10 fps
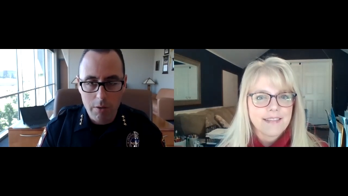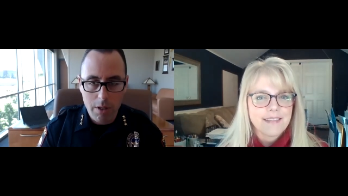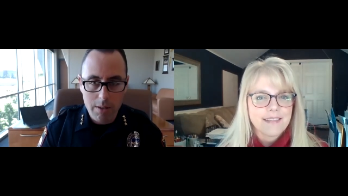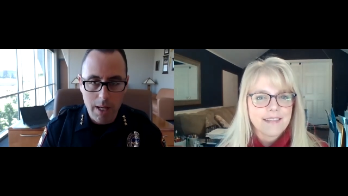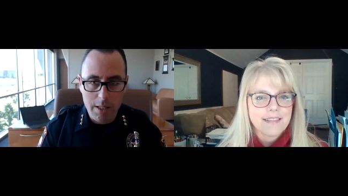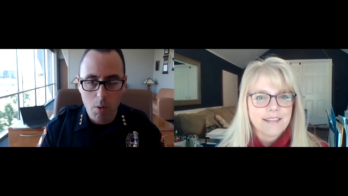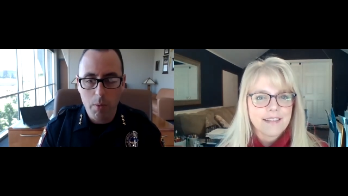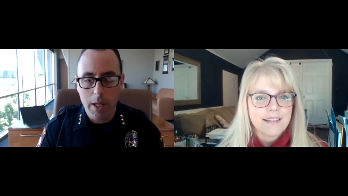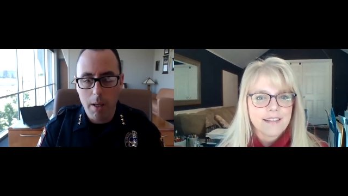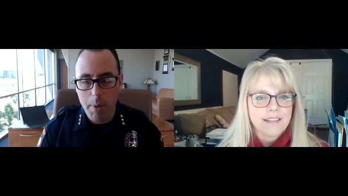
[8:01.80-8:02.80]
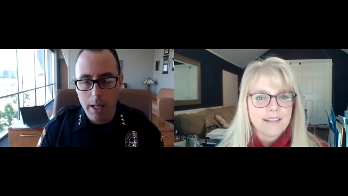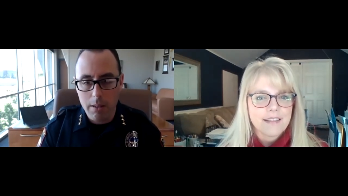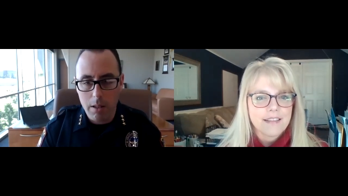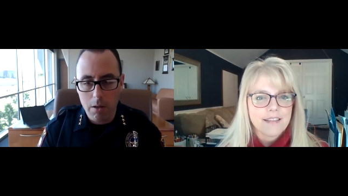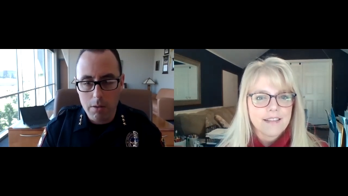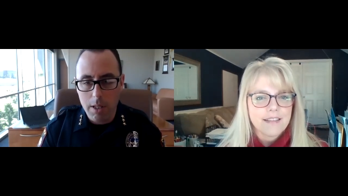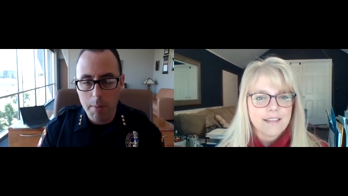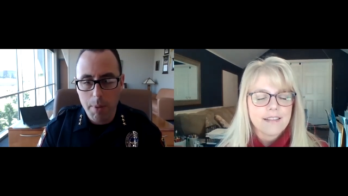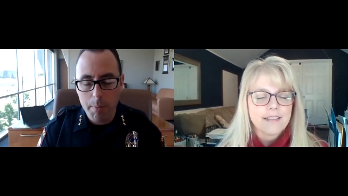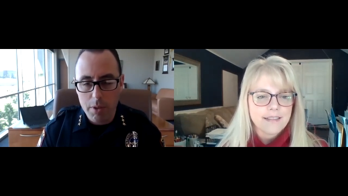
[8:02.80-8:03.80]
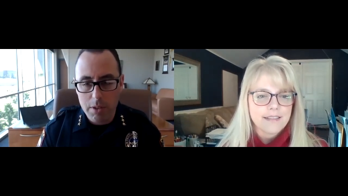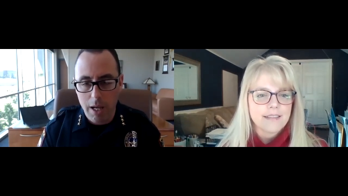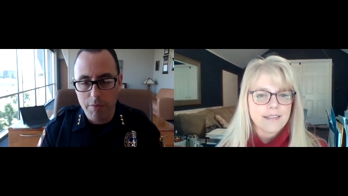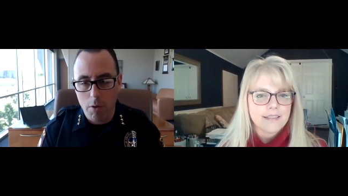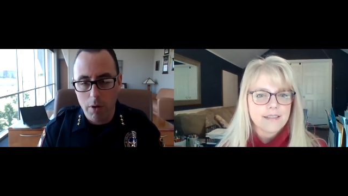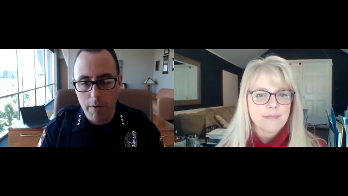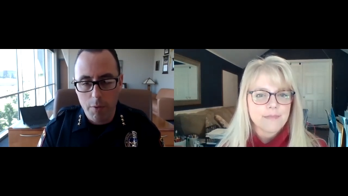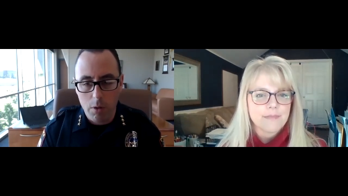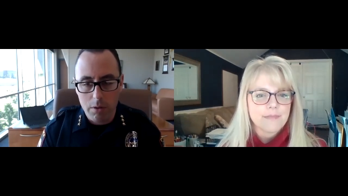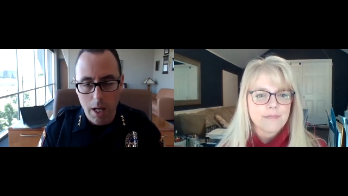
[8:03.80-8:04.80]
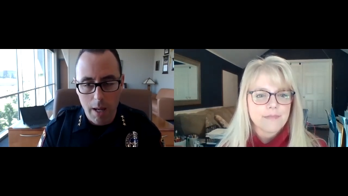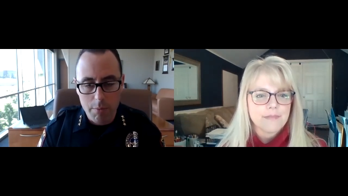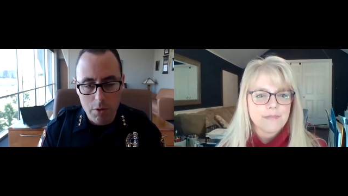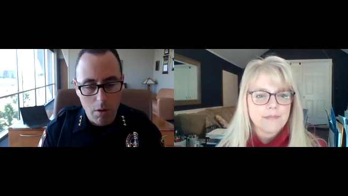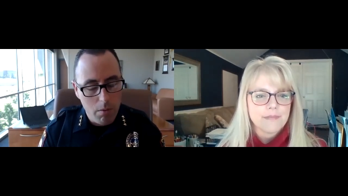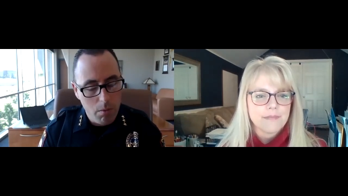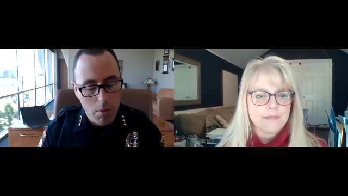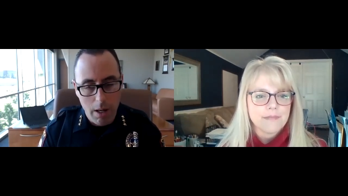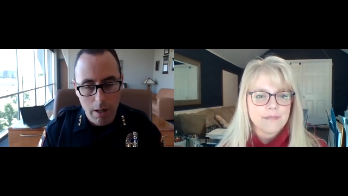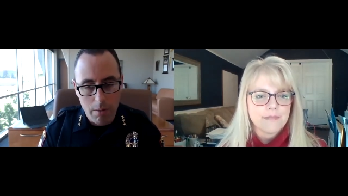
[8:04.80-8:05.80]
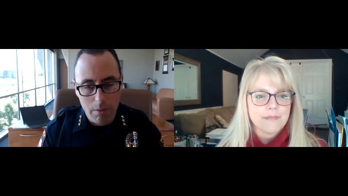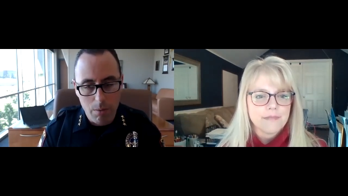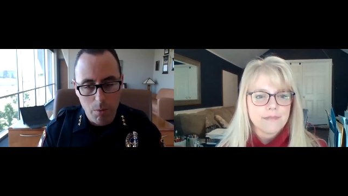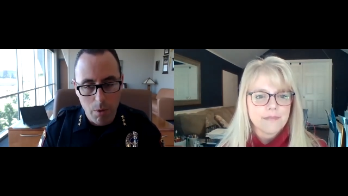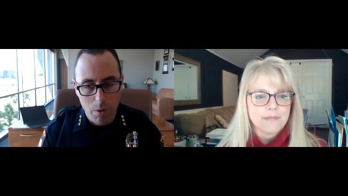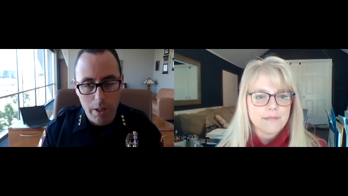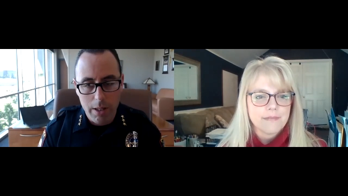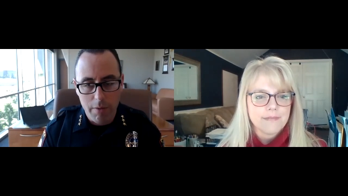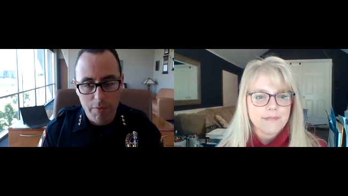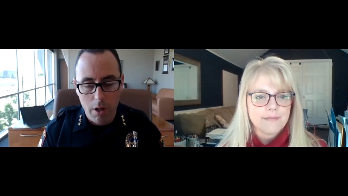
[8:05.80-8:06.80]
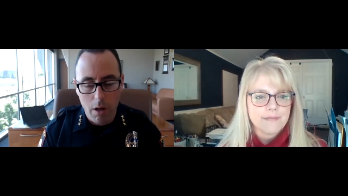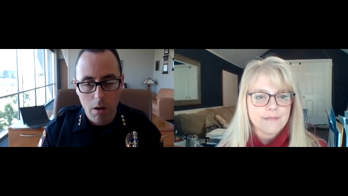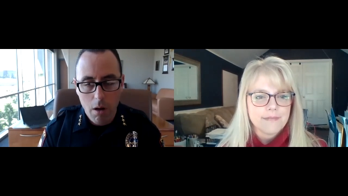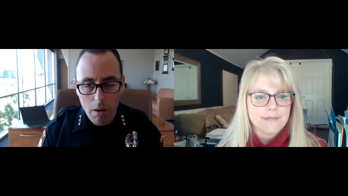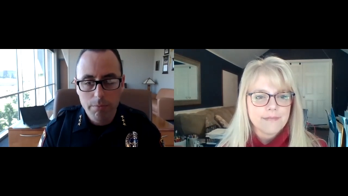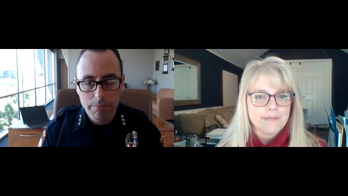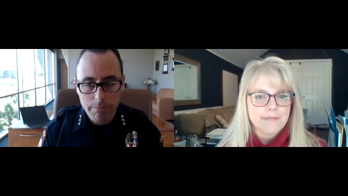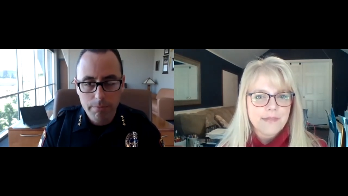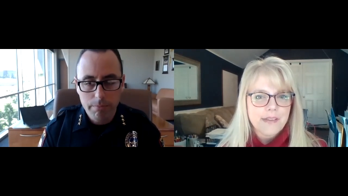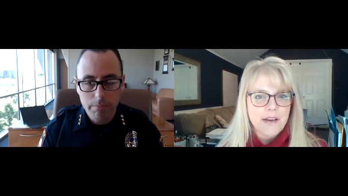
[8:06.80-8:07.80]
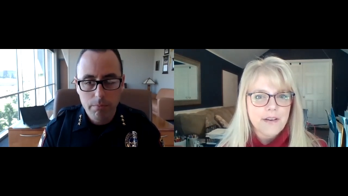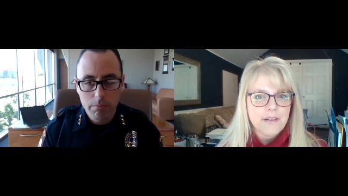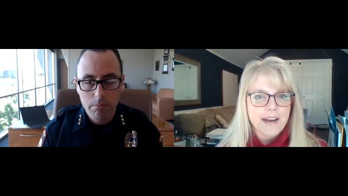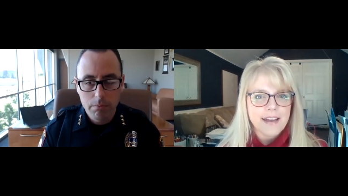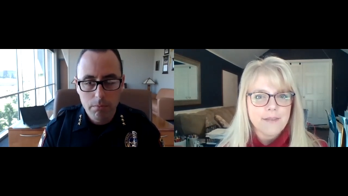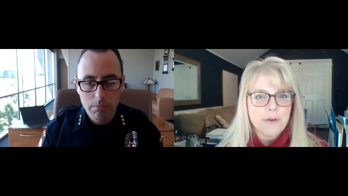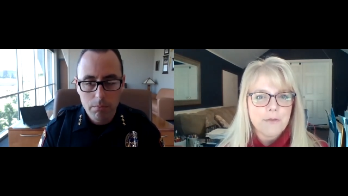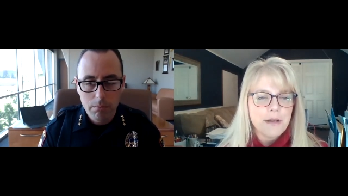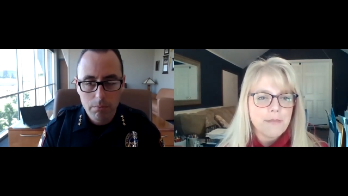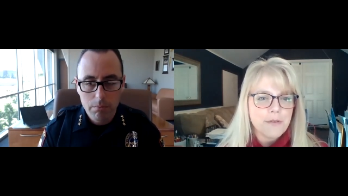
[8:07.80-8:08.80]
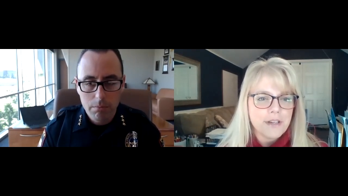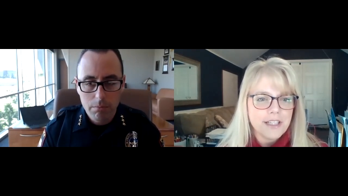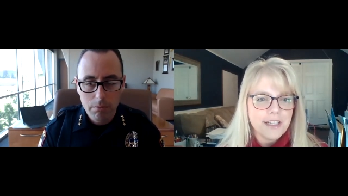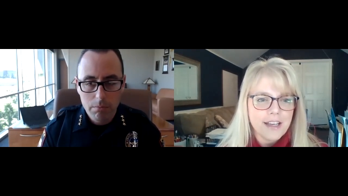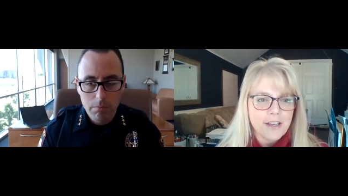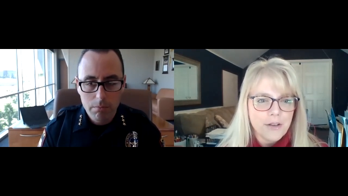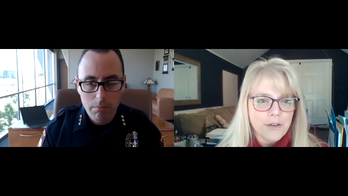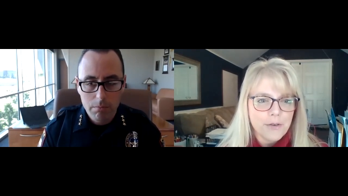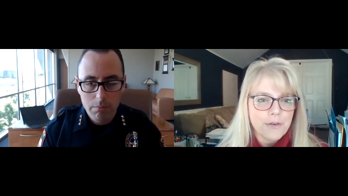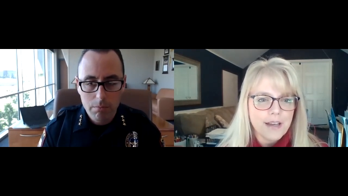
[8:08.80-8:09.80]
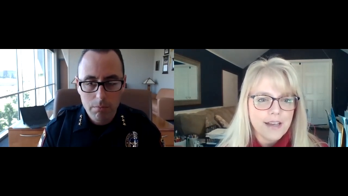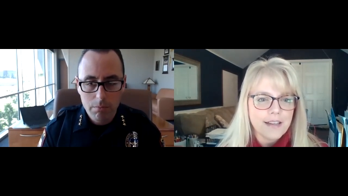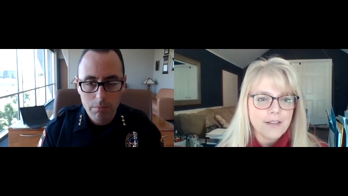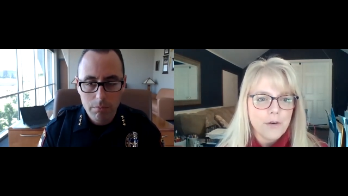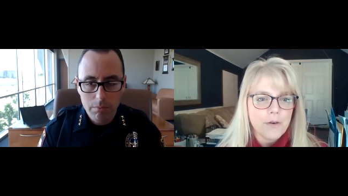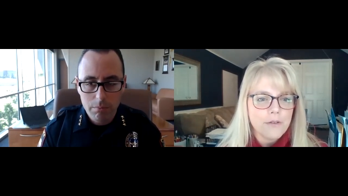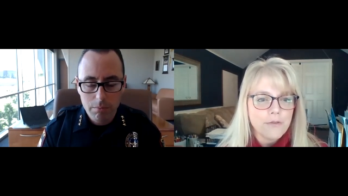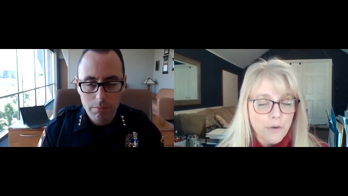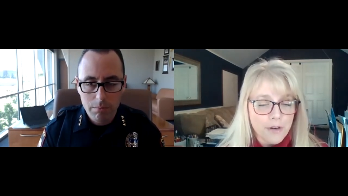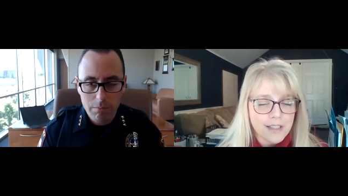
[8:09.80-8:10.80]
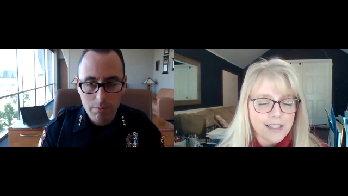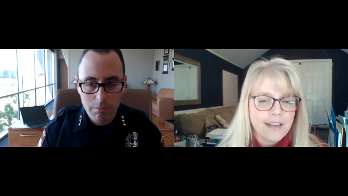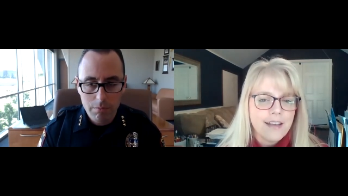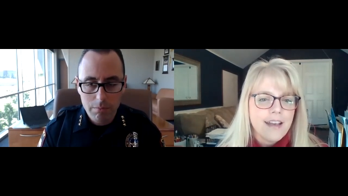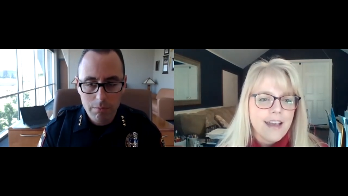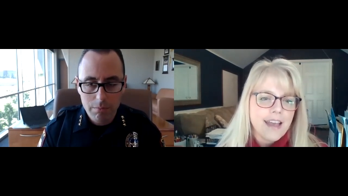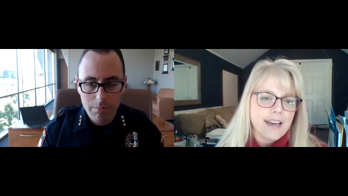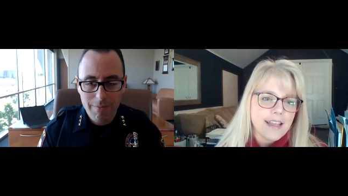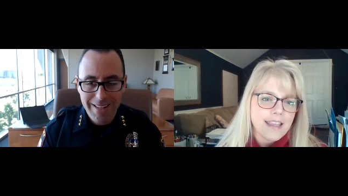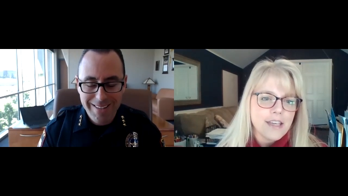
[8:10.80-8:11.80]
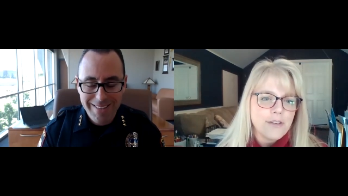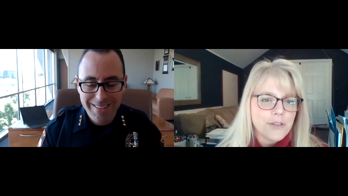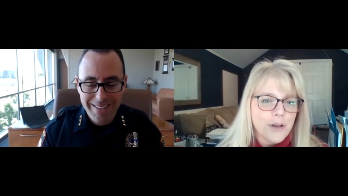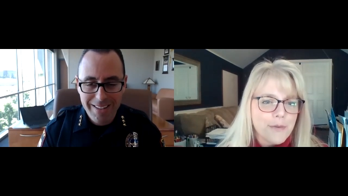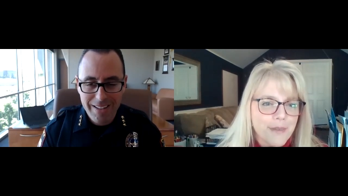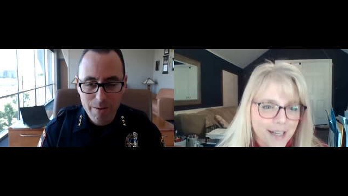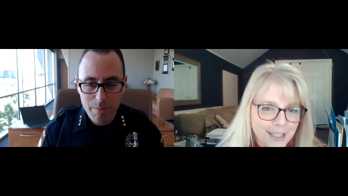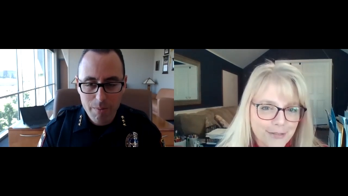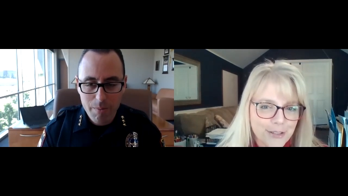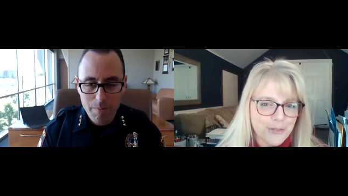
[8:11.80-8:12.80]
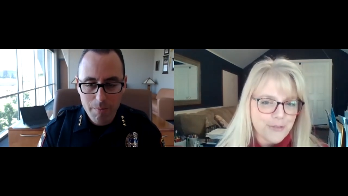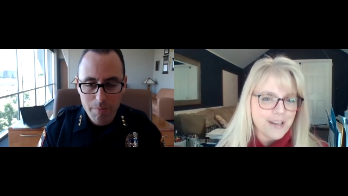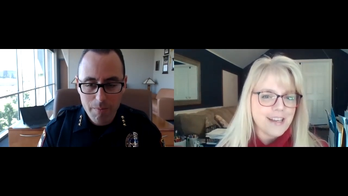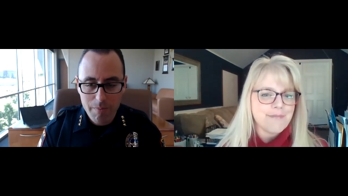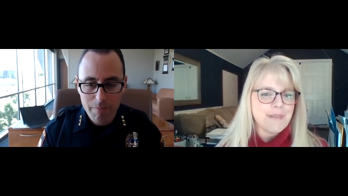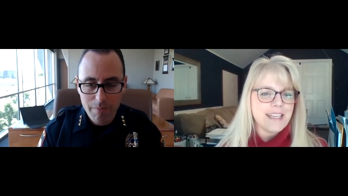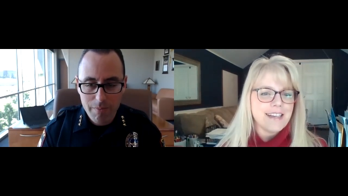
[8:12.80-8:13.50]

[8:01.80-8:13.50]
Speaker 1: is, that's what we get paid to do is keep people safe during difficult times. So uh, we're with you for the long haul.
Speaker 2: All right. Well, we appreciate you and the whole force. And I thank you so much for joining me